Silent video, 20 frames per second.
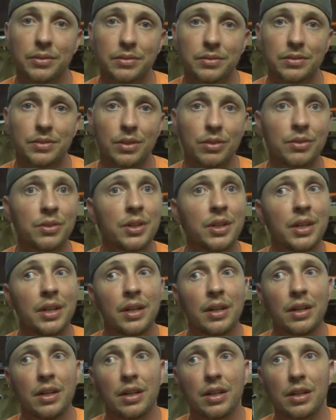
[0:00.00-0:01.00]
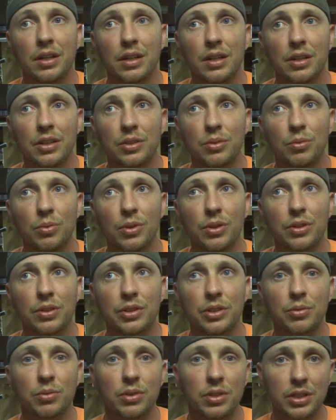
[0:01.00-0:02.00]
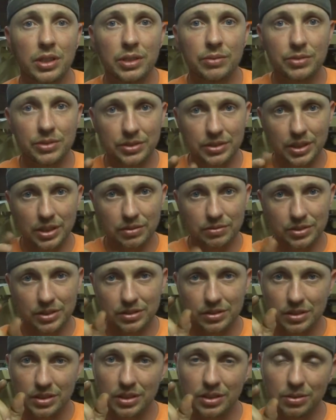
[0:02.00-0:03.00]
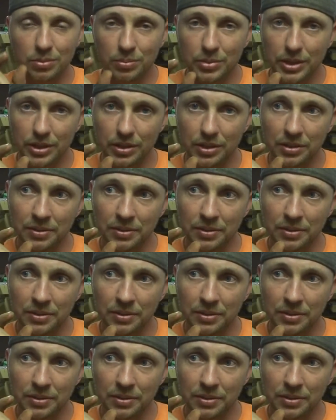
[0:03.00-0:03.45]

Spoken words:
So you want to leave yourself just a little bit